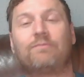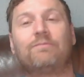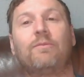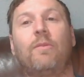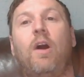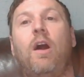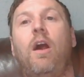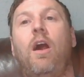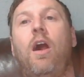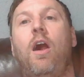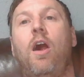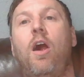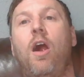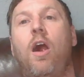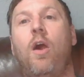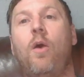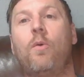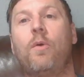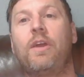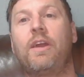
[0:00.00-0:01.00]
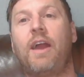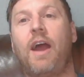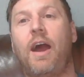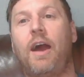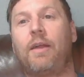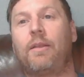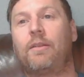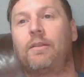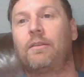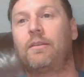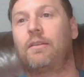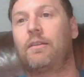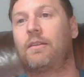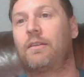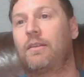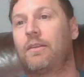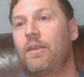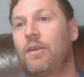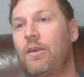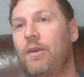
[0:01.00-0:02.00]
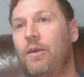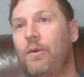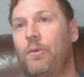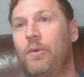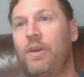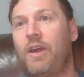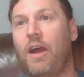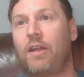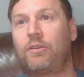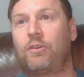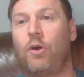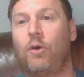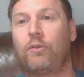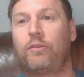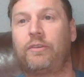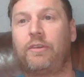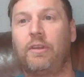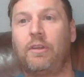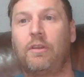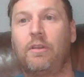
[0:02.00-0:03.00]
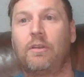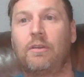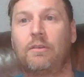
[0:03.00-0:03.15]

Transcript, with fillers: Oh, we got, we got toasted.